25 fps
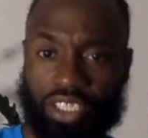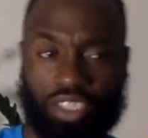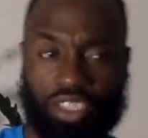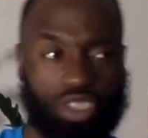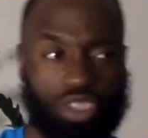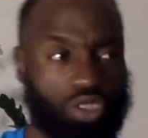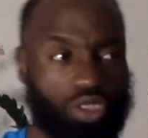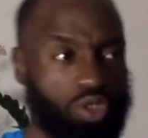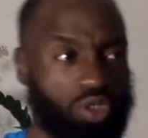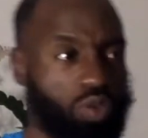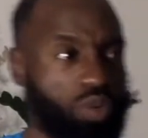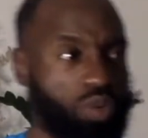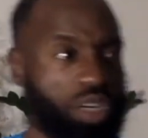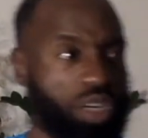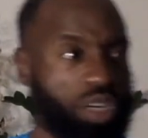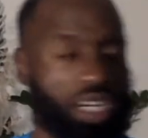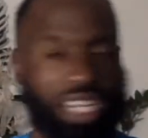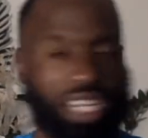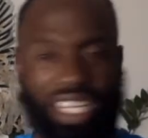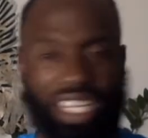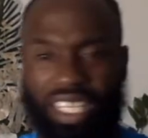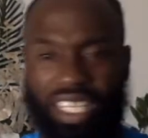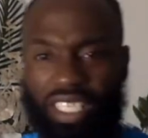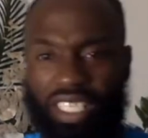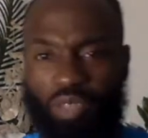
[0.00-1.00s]
Do you know what?
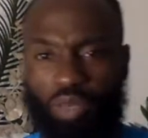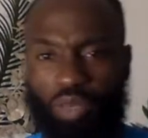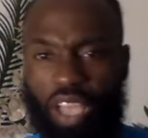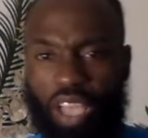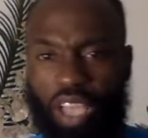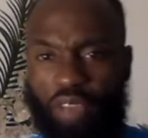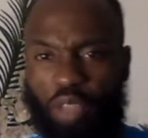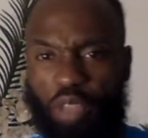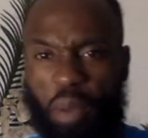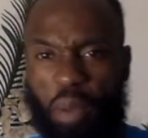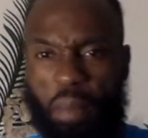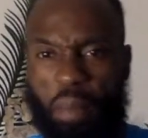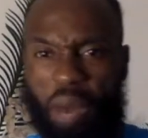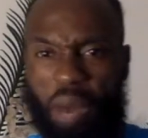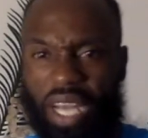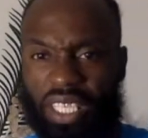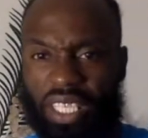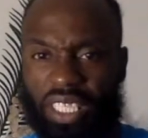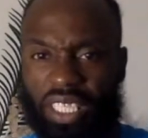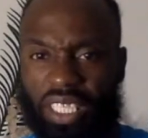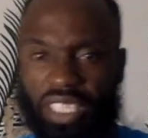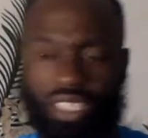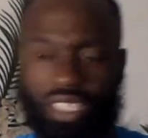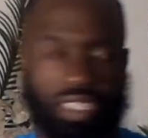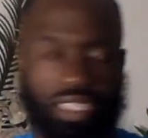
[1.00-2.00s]
We have to bun
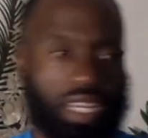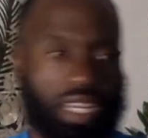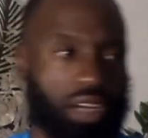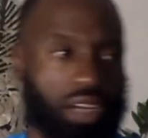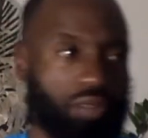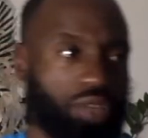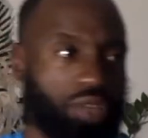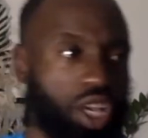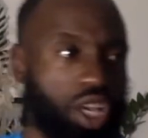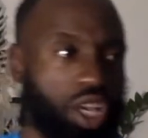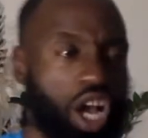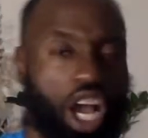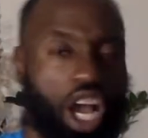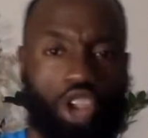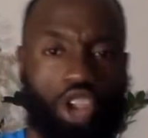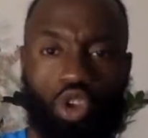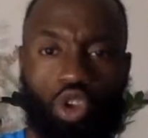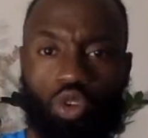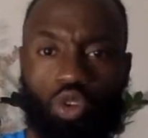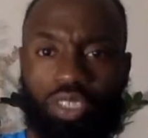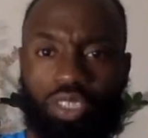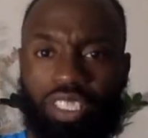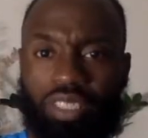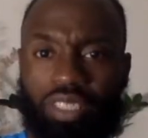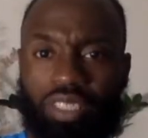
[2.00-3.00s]
this now. I know
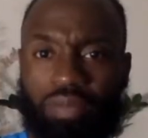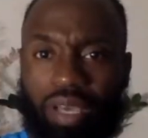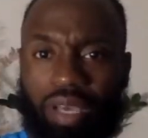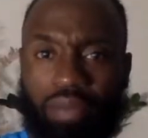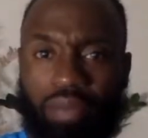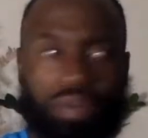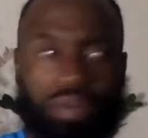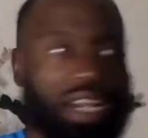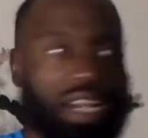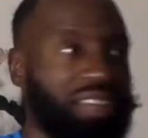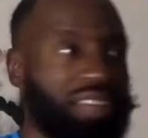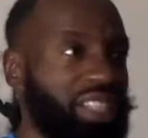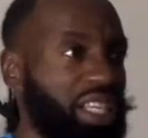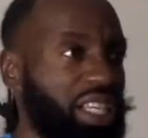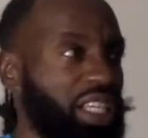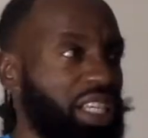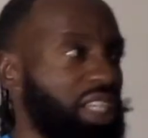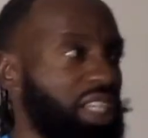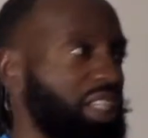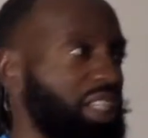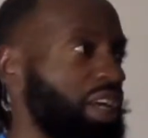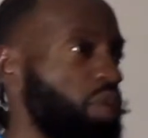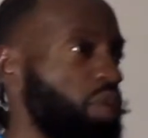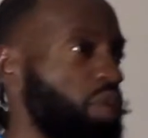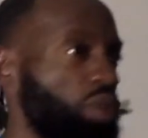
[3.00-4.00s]
this man might have taken
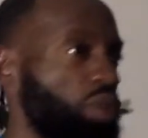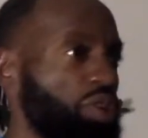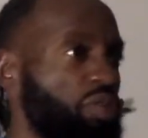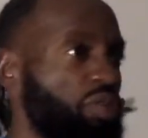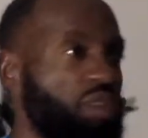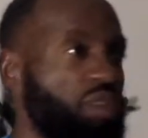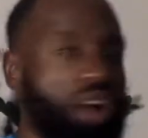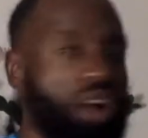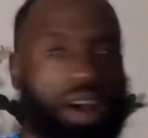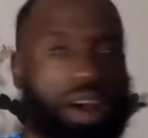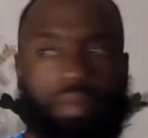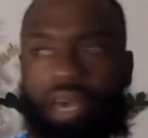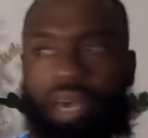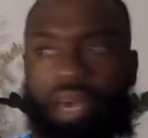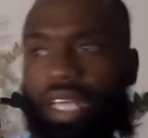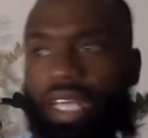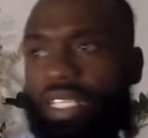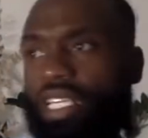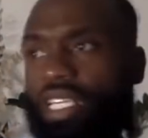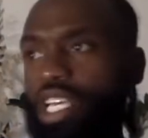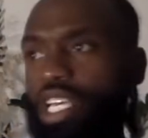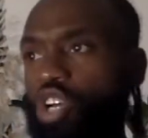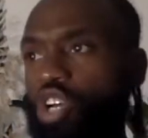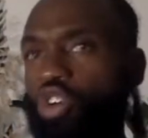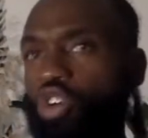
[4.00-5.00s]
out one of our man,
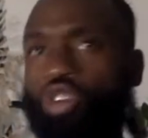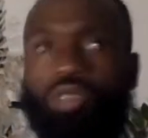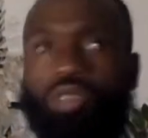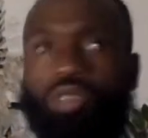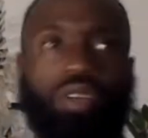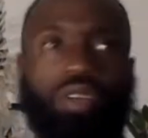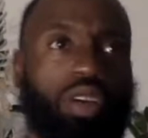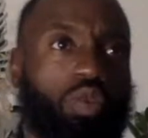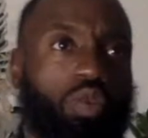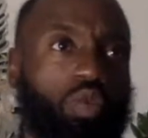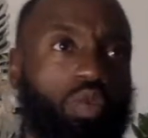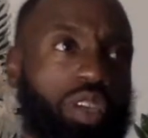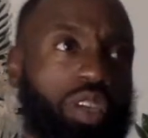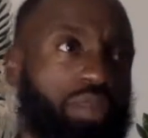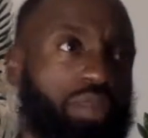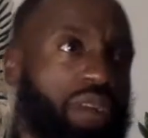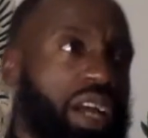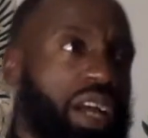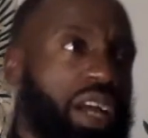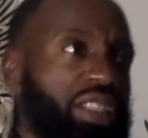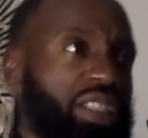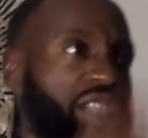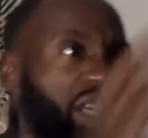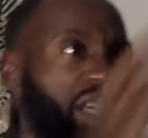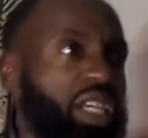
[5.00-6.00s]
or we might have
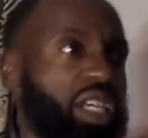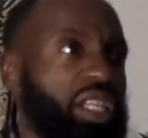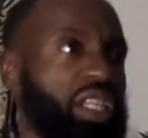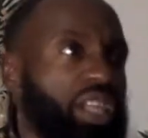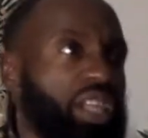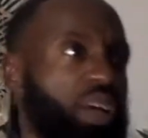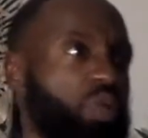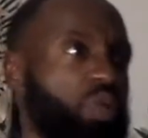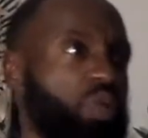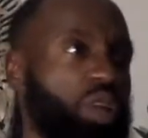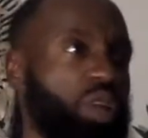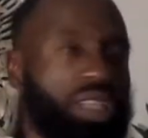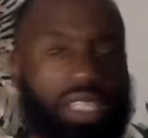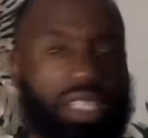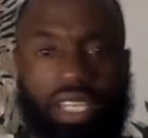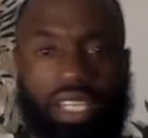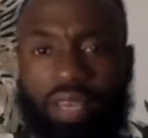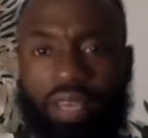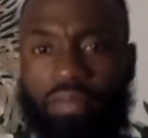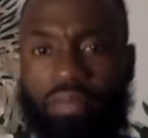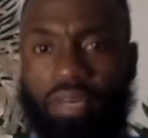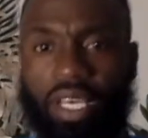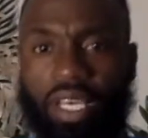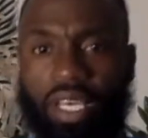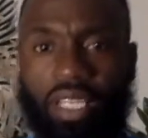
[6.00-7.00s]
taken out one of them
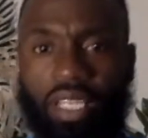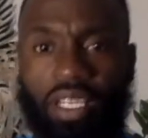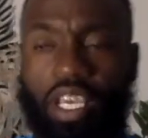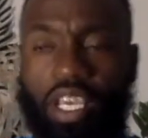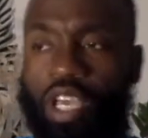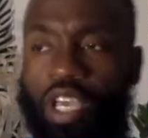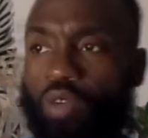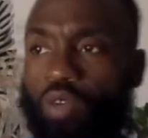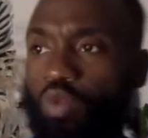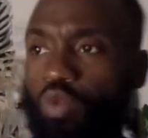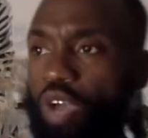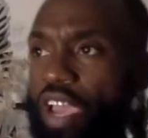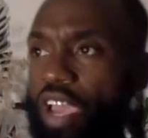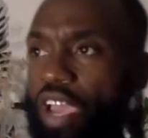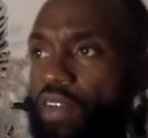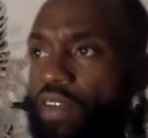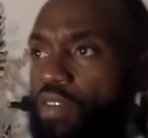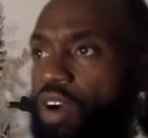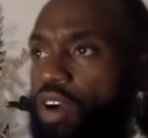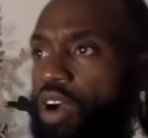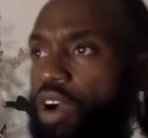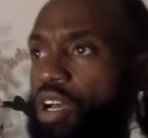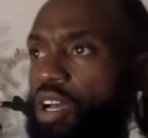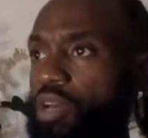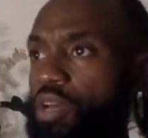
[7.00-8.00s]
man, whatever.
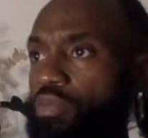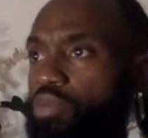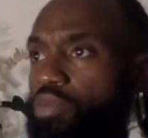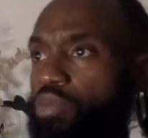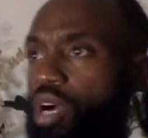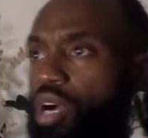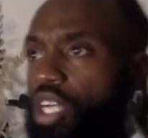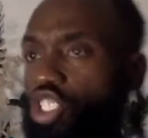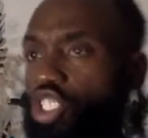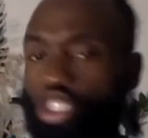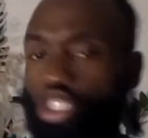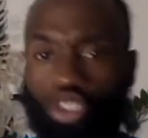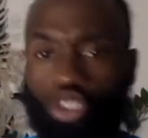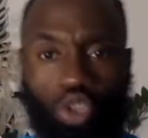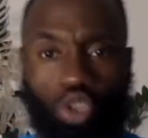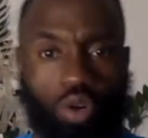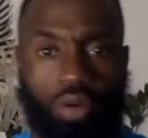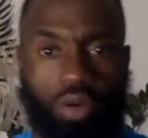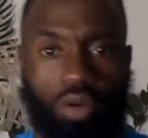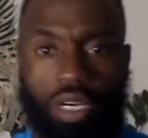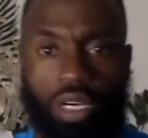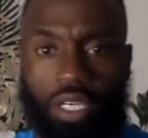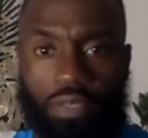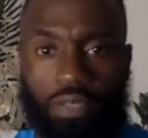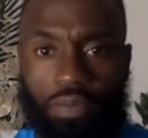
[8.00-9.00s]
But you know
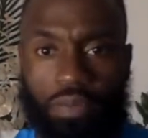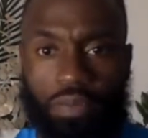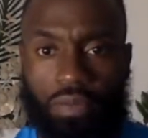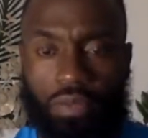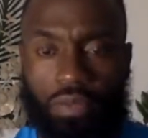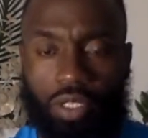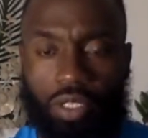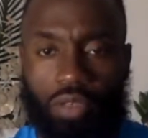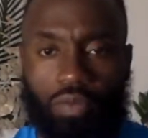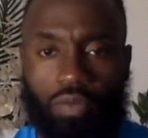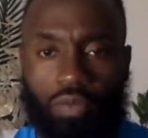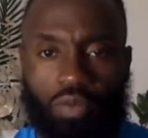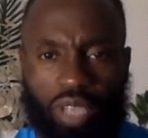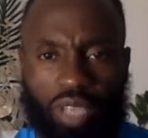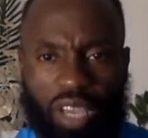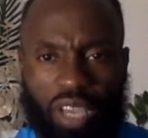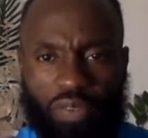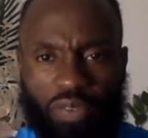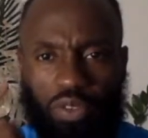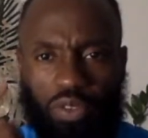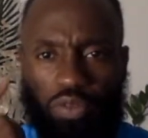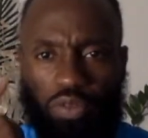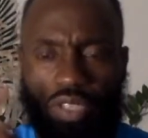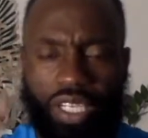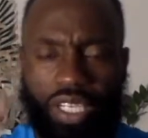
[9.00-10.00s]
what? We have to
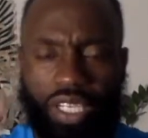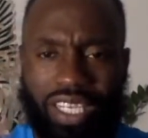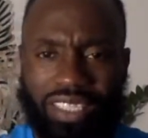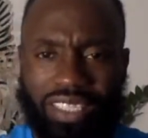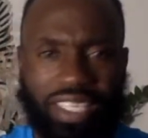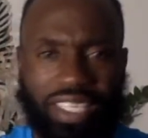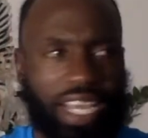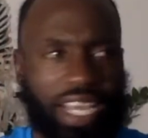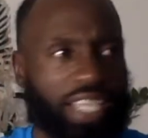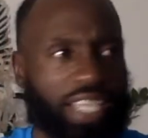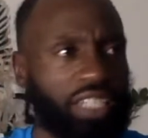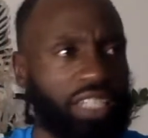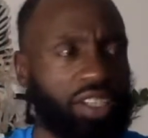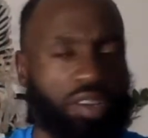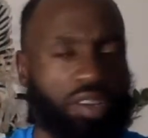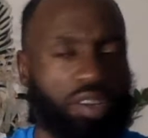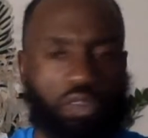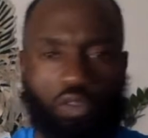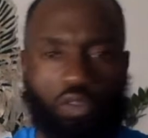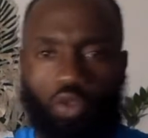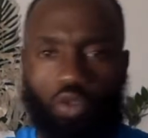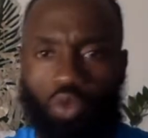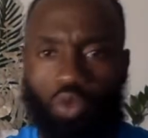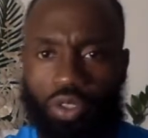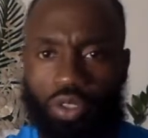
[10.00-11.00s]
realize that ain't our
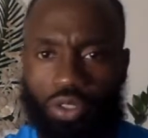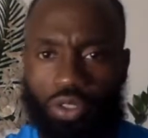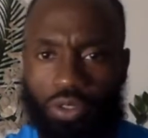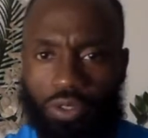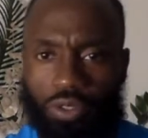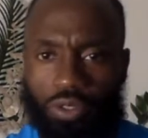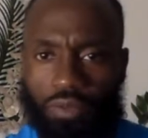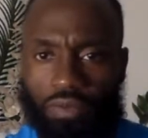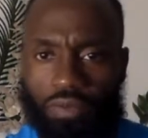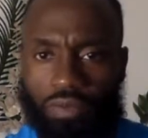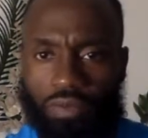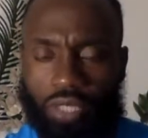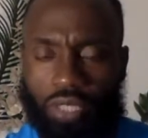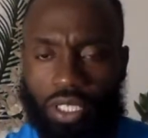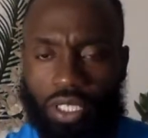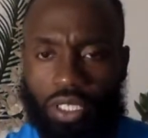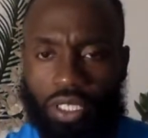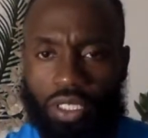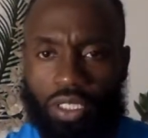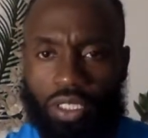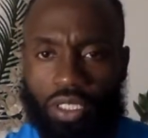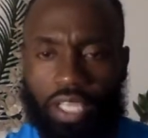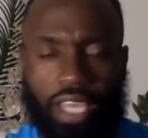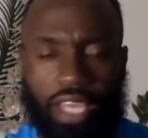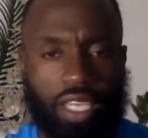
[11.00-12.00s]
fault, you know.
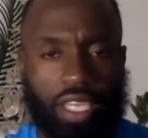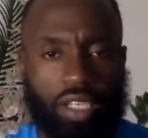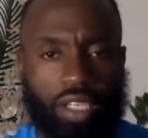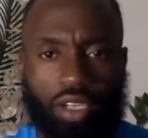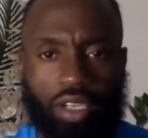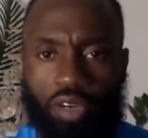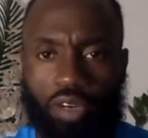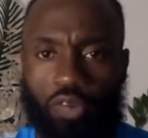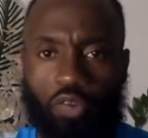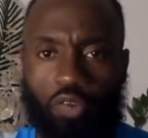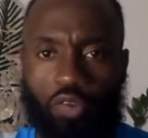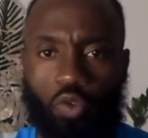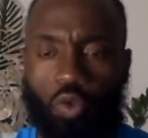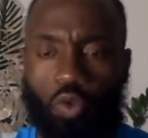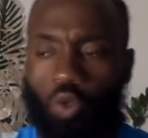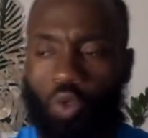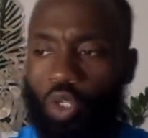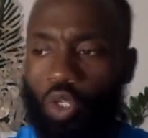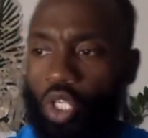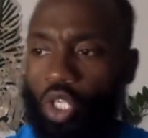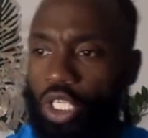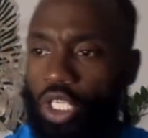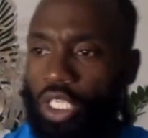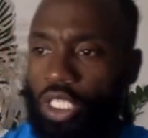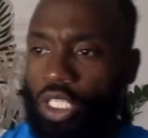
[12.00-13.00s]
That ain't our fault.
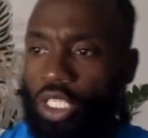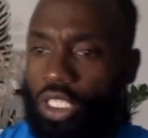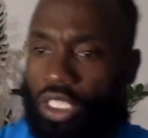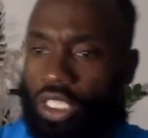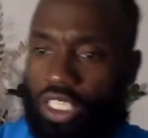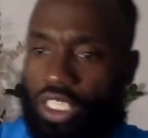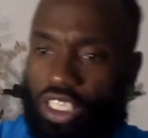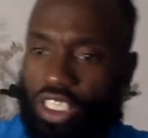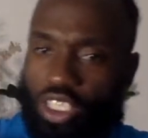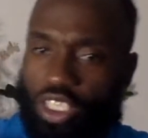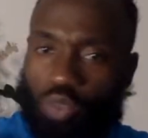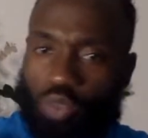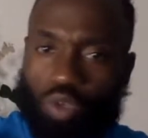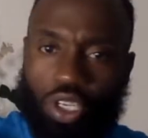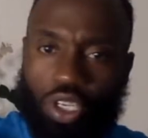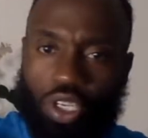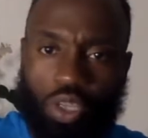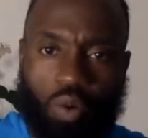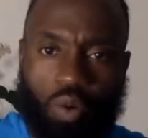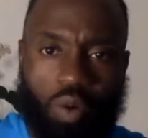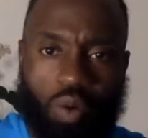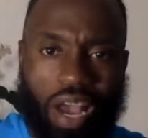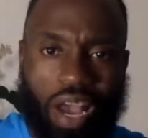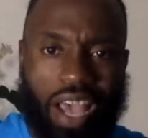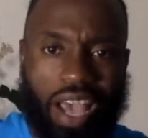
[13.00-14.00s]
This is what the
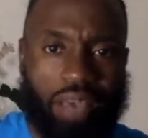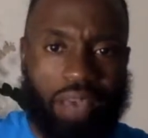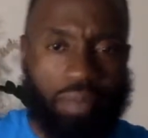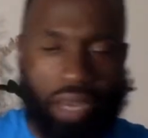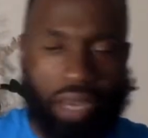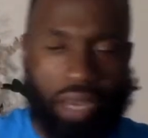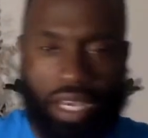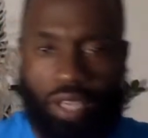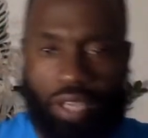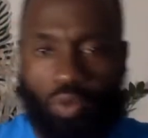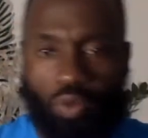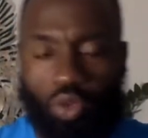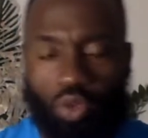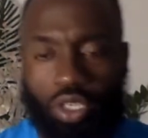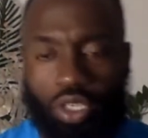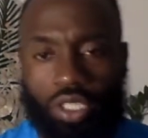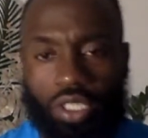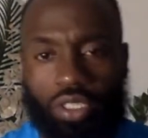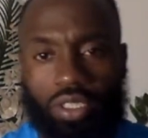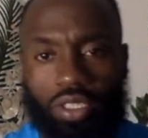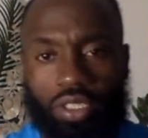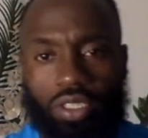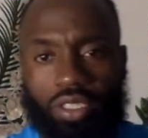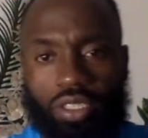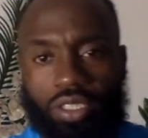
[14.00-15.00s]
white man
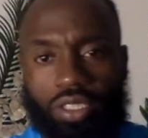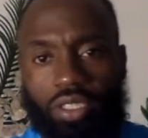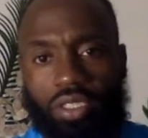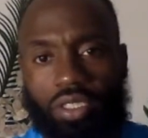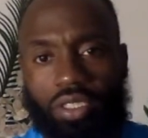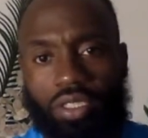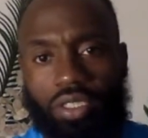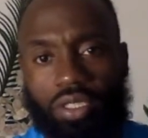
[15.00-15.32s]
wants.